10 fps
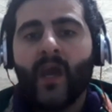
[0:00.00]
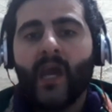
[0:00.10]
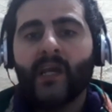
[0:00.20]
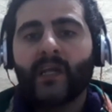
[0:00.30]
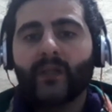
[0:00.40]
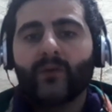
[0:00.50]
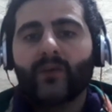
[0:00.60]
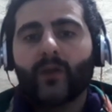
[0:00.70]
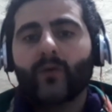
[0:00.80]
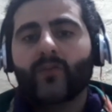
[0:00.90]
include
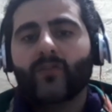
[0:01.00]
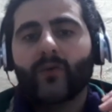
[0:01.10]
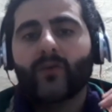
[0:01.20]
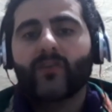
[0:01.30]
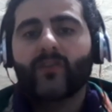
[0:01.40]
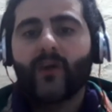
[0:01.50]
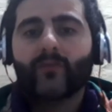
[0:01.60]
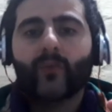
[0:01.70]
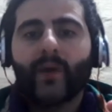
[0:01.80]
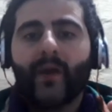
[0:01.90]
closed source
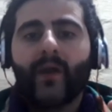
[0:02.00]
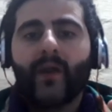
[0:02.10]
software